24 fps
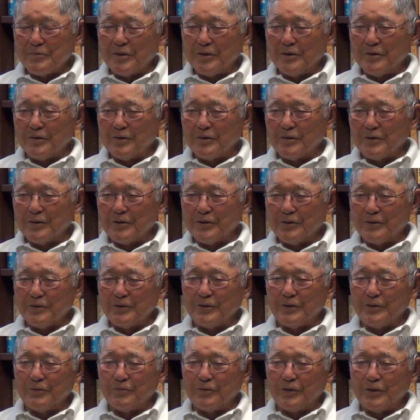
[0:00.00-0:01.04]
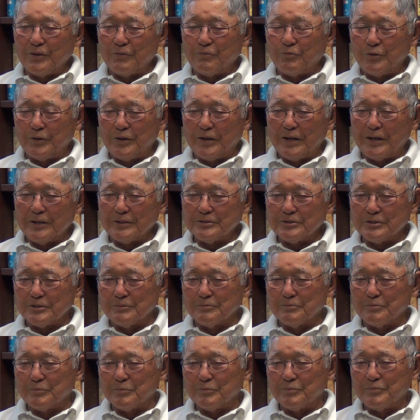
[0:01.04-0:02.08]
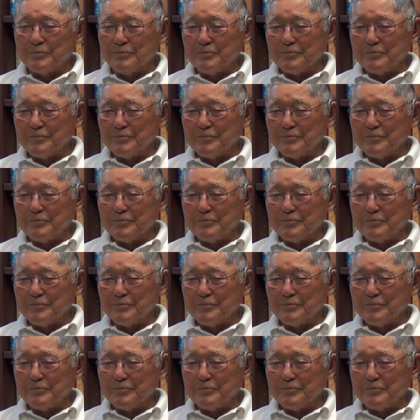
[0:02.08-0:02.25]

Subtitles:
If we asked them,